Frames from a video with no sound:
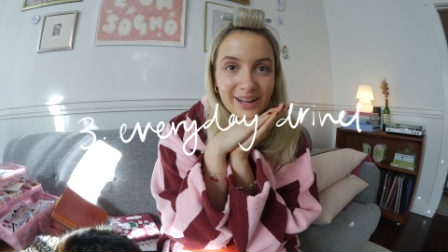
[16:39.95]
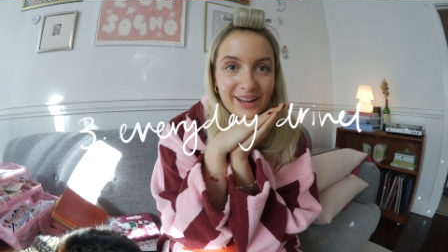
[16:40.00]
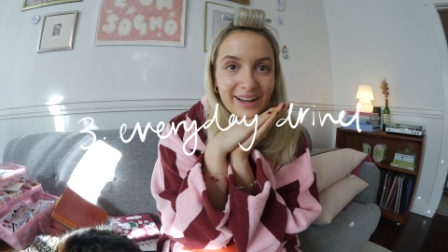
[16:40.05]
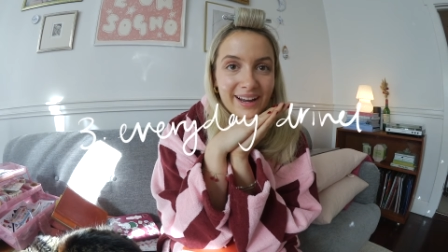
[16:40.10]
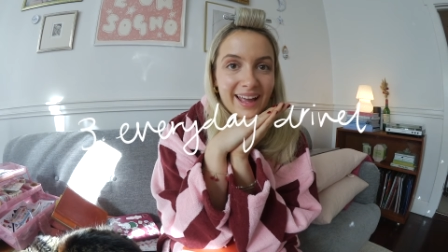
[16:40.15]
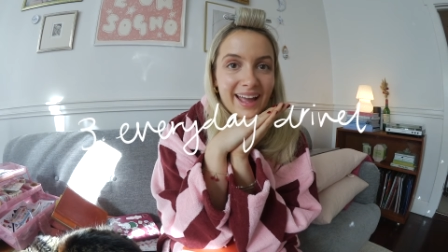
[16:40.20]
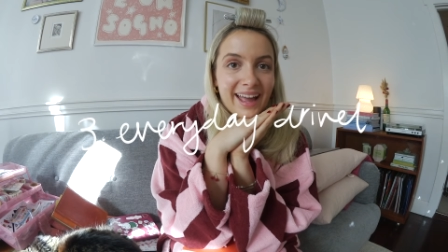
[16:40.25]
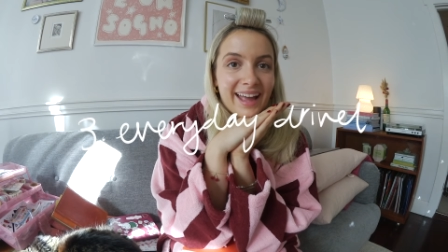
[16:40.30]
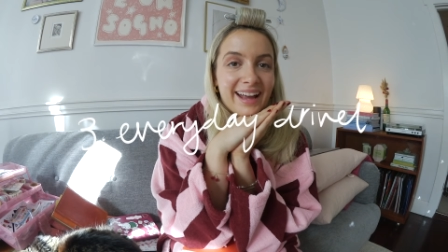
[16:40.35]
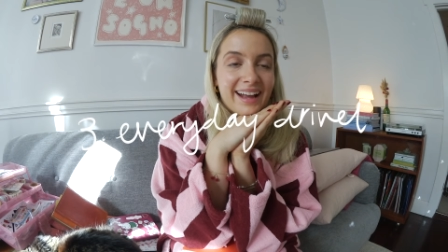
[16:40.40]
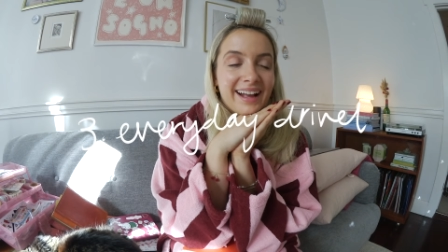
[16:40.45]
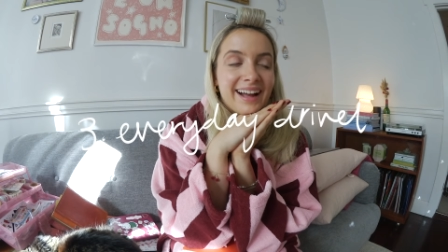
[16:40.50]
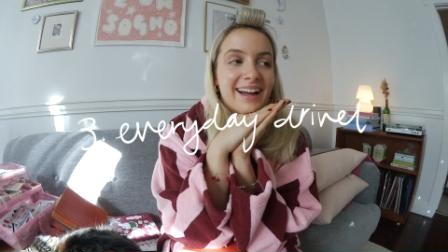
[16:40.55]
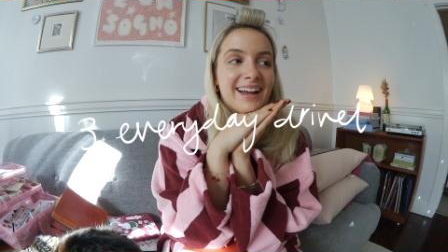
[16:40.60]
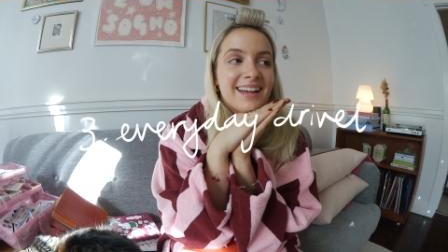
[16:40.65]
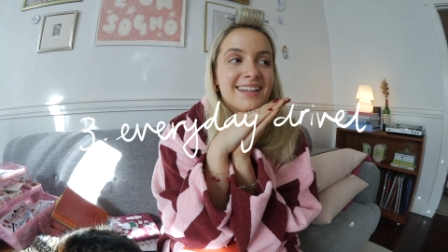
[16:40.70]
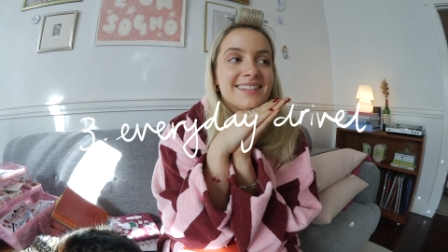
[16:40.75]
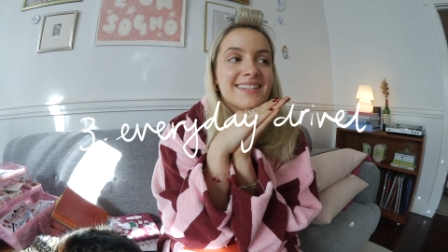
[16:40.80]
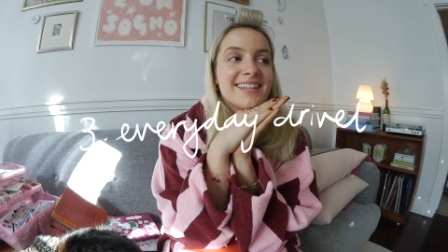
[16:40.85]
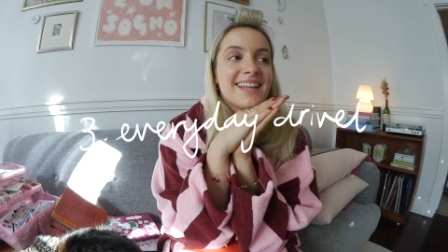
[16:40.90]
Okay,
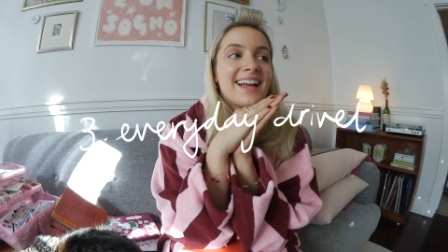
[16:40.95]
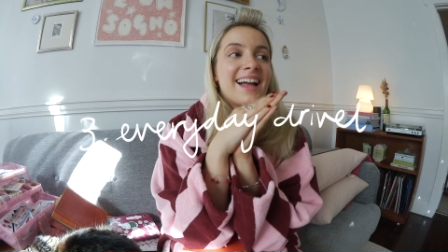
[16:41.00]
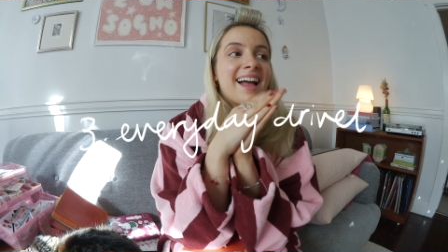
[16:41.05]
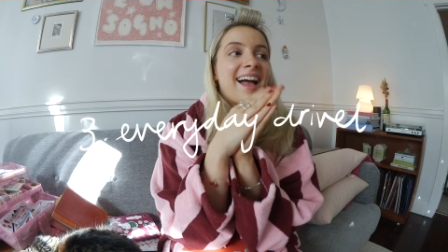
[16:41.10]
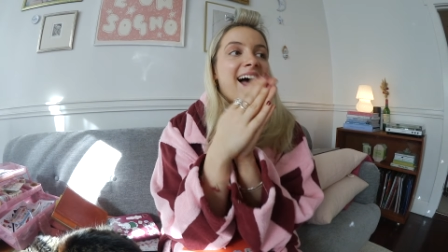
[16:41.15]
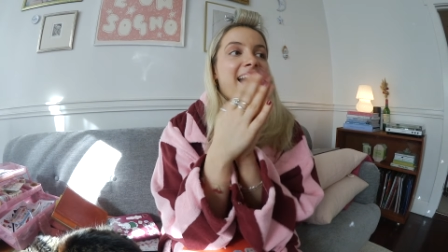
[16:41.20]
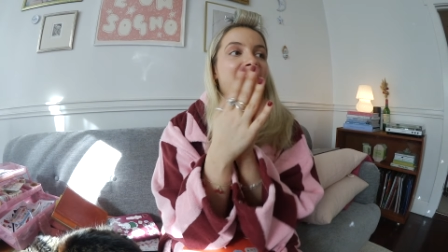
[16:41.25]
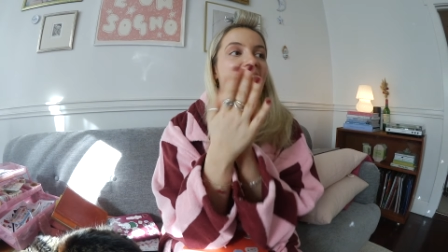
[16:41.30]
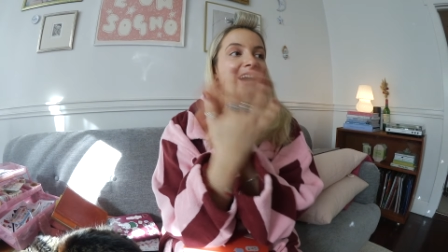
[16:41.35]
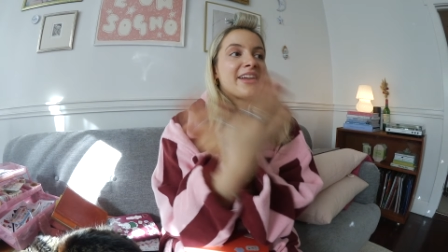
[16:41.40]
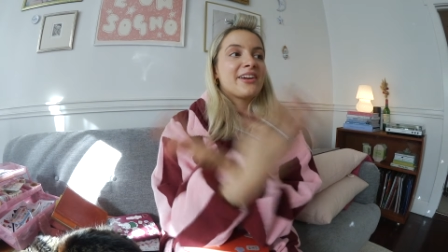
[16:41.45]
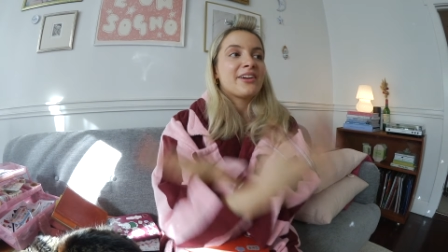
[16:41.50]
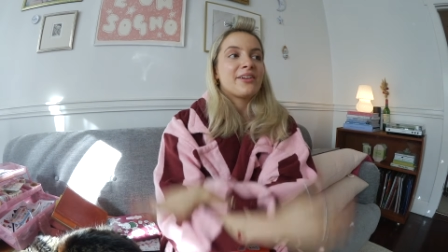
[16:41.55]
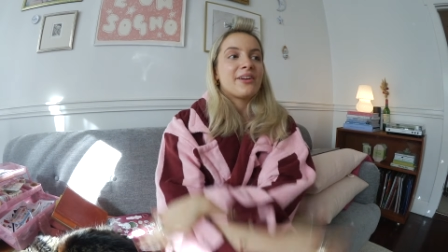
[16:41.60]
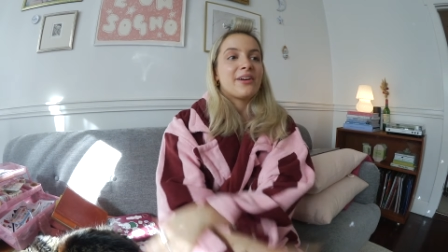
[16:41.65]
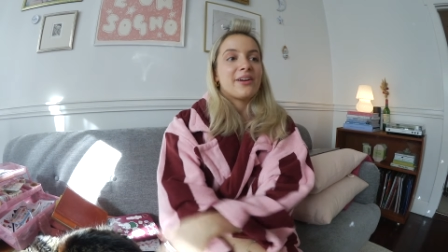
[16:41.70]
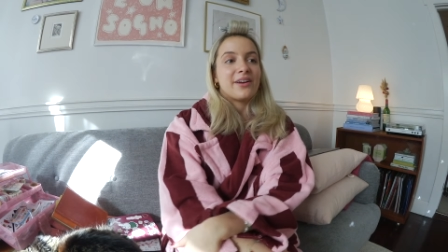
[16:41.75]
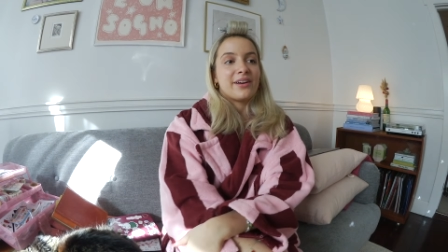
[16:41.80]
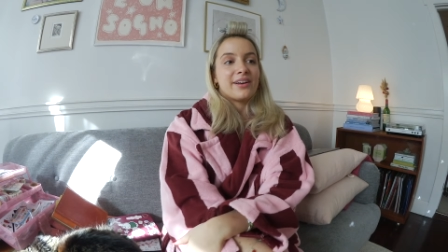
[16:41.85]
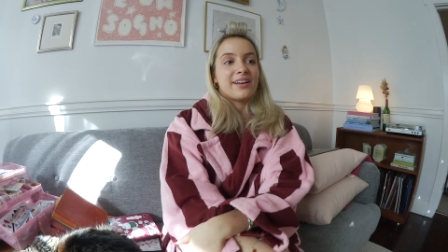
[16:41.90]
guys, I don't
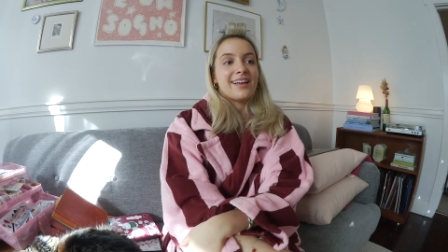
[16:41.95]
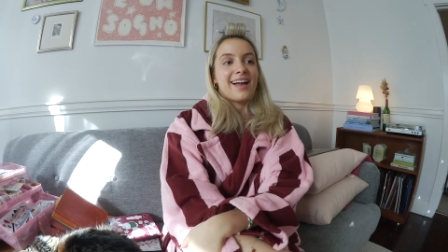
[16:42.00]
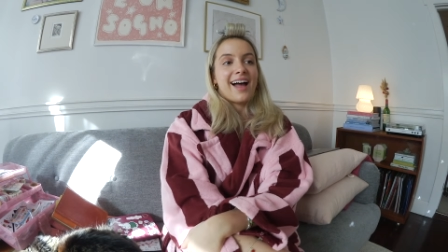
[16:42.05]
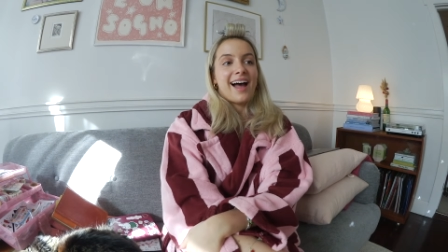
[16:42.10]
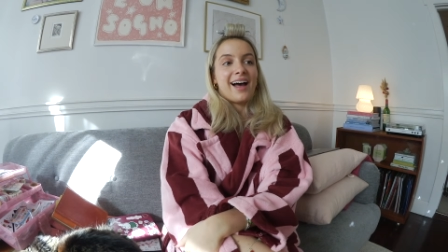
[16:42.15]
know.